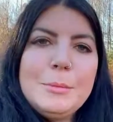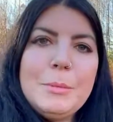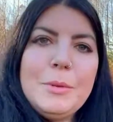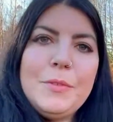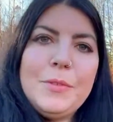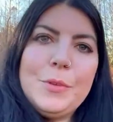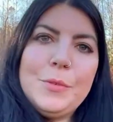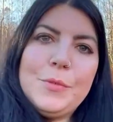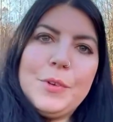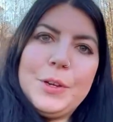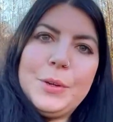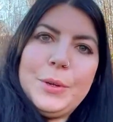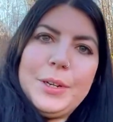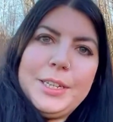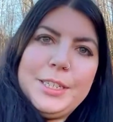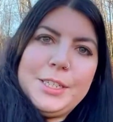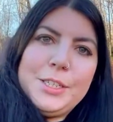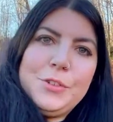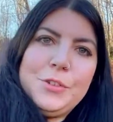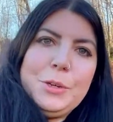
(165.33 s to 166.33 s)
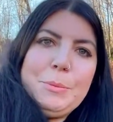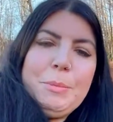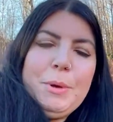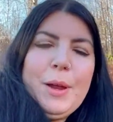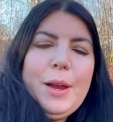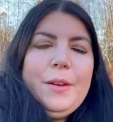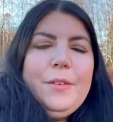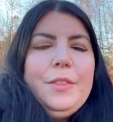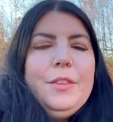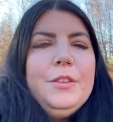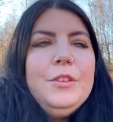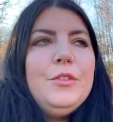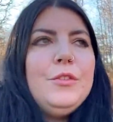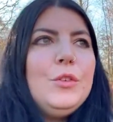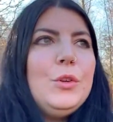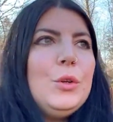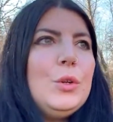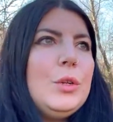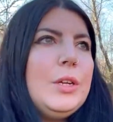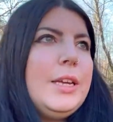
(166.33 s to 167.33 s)
of the real history behind this
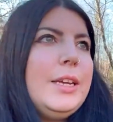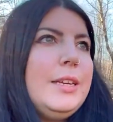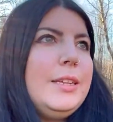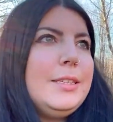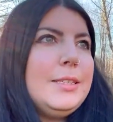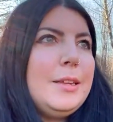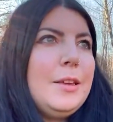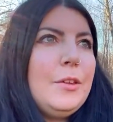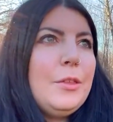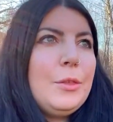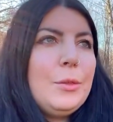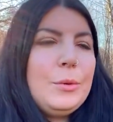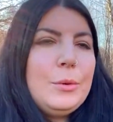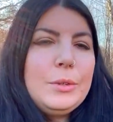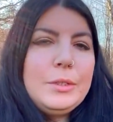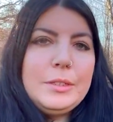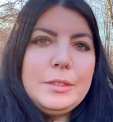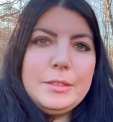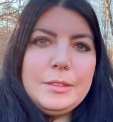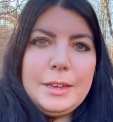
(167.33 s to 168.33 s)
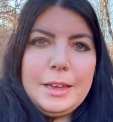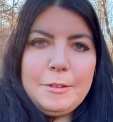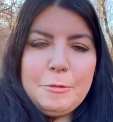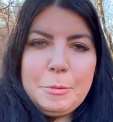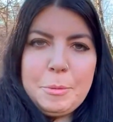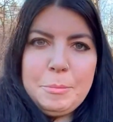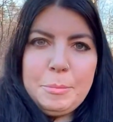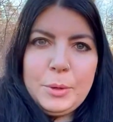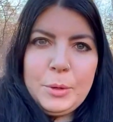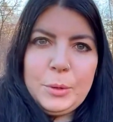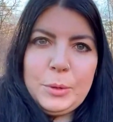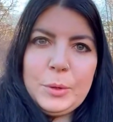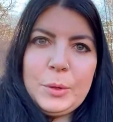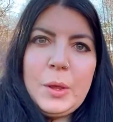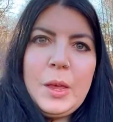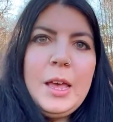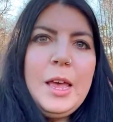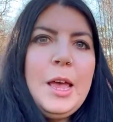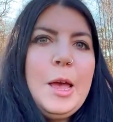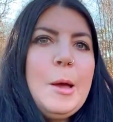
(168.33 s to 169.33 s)
fort. It is thought to have been built
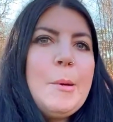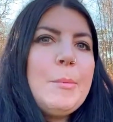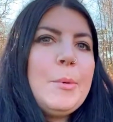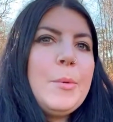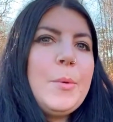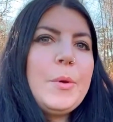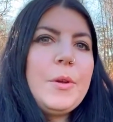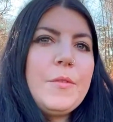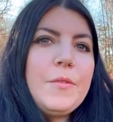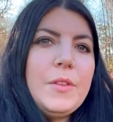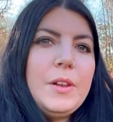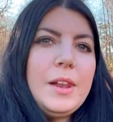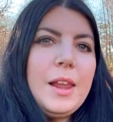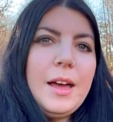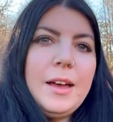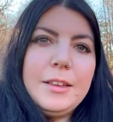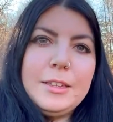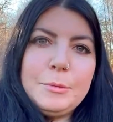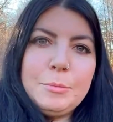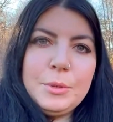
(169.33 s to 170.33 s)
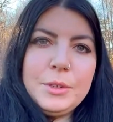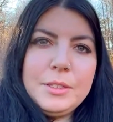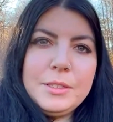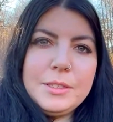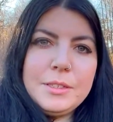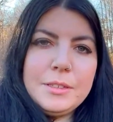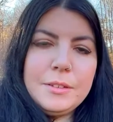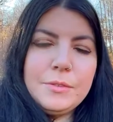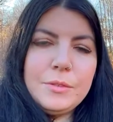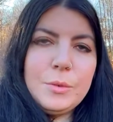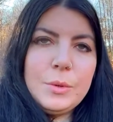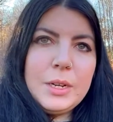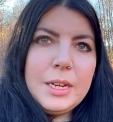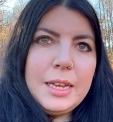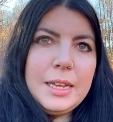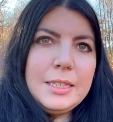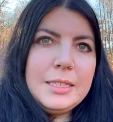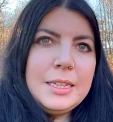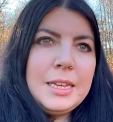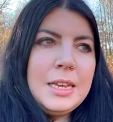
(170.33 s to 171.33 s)
by one of the last princes of
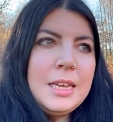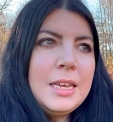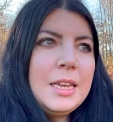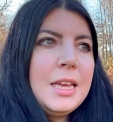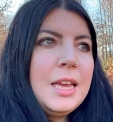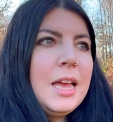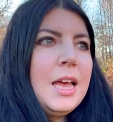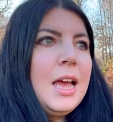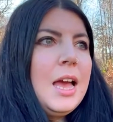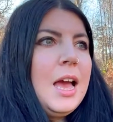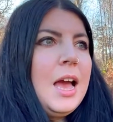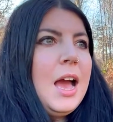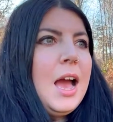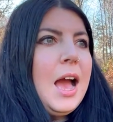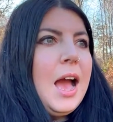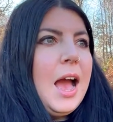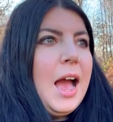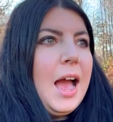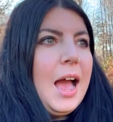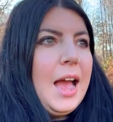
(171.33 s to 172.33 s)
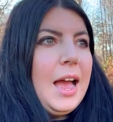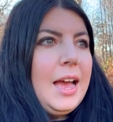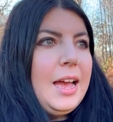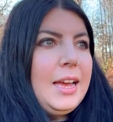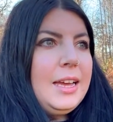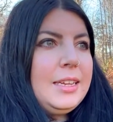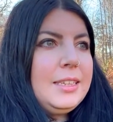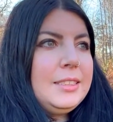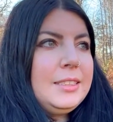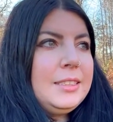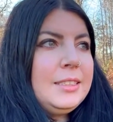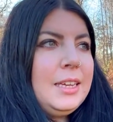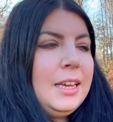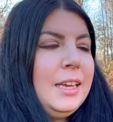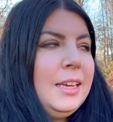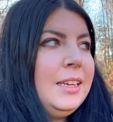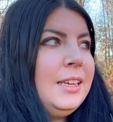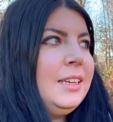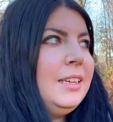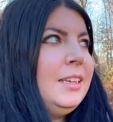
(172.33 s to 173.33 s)
Gwynant, and
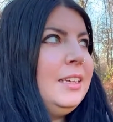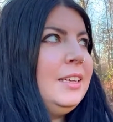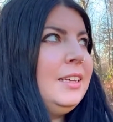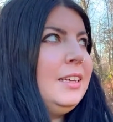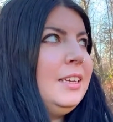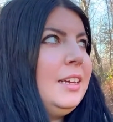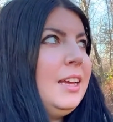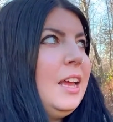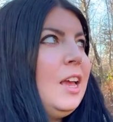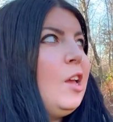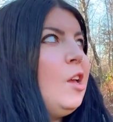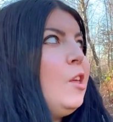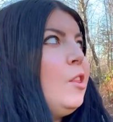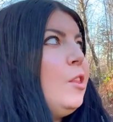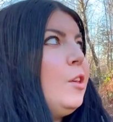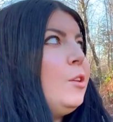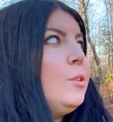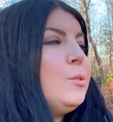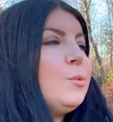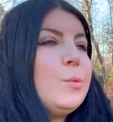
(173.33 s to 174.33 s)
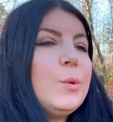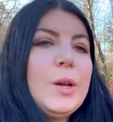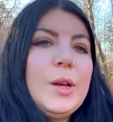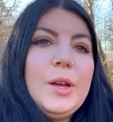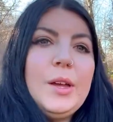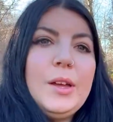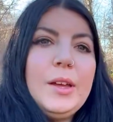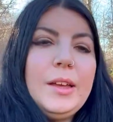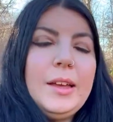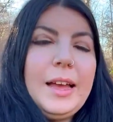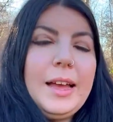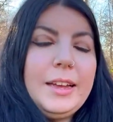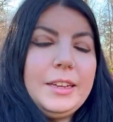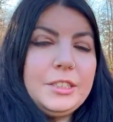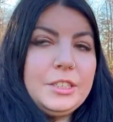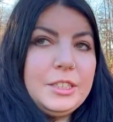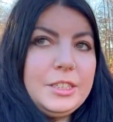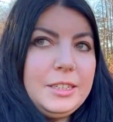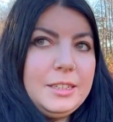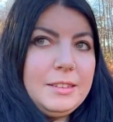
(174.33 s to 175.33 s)
those were
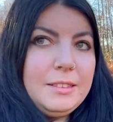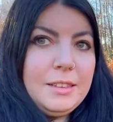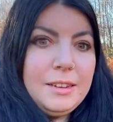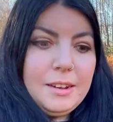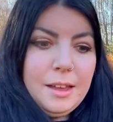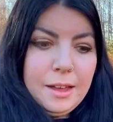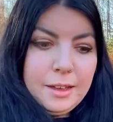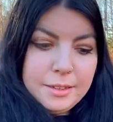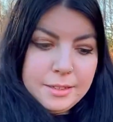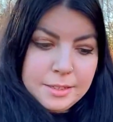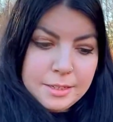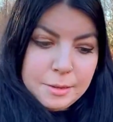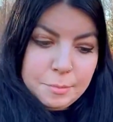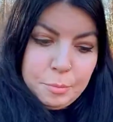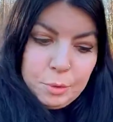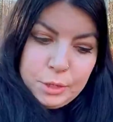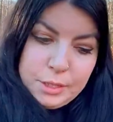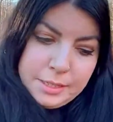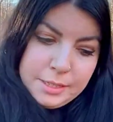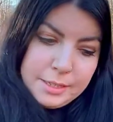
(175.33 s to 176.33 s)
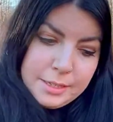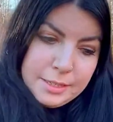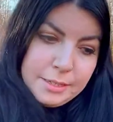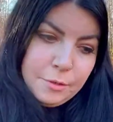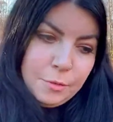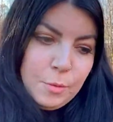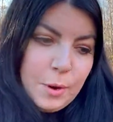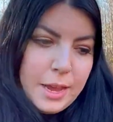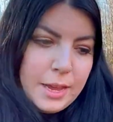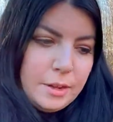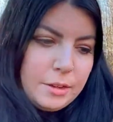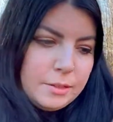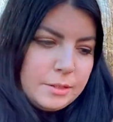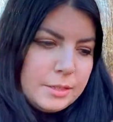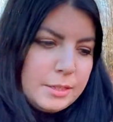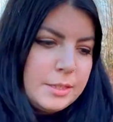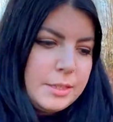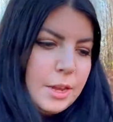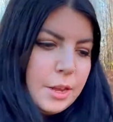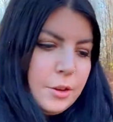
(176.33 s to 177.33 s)
actually the last princes of Wales.
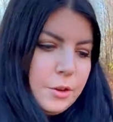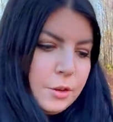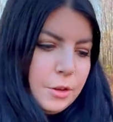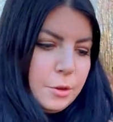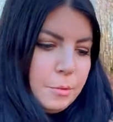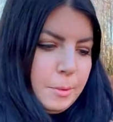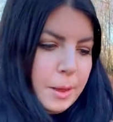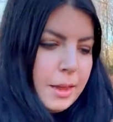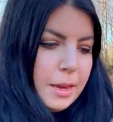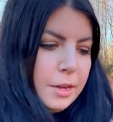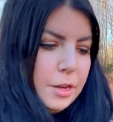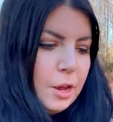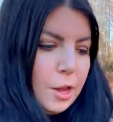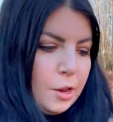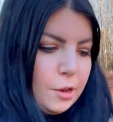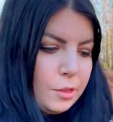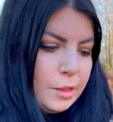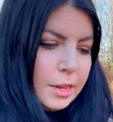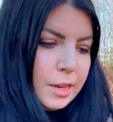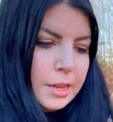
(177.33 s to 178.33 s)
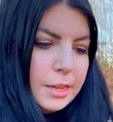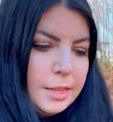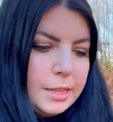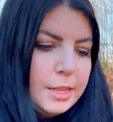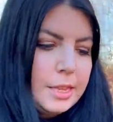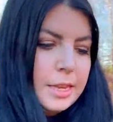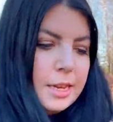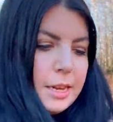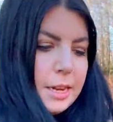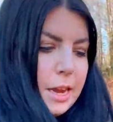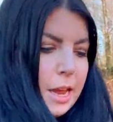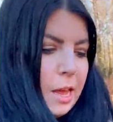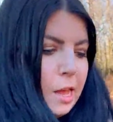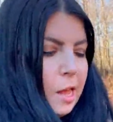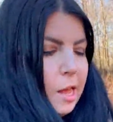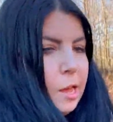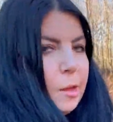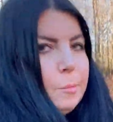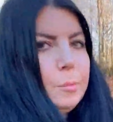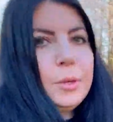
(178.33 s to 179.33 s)
So you may know that in the
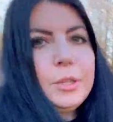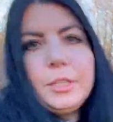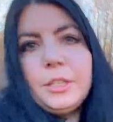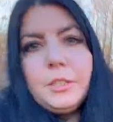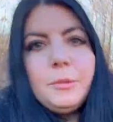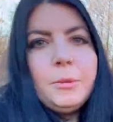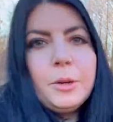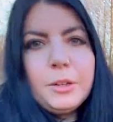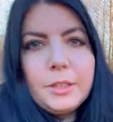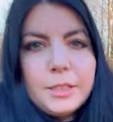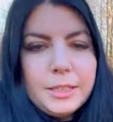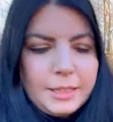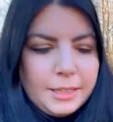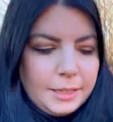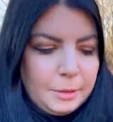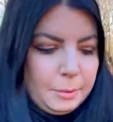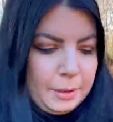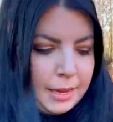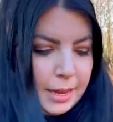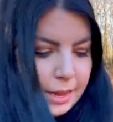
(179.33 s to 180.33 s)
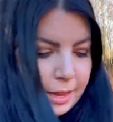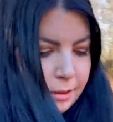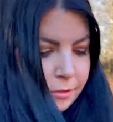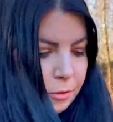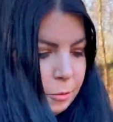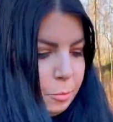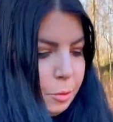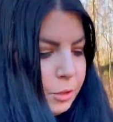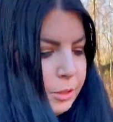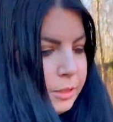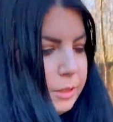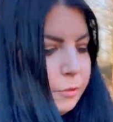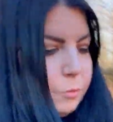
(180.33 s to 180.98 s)
British monarchy we have a Prince of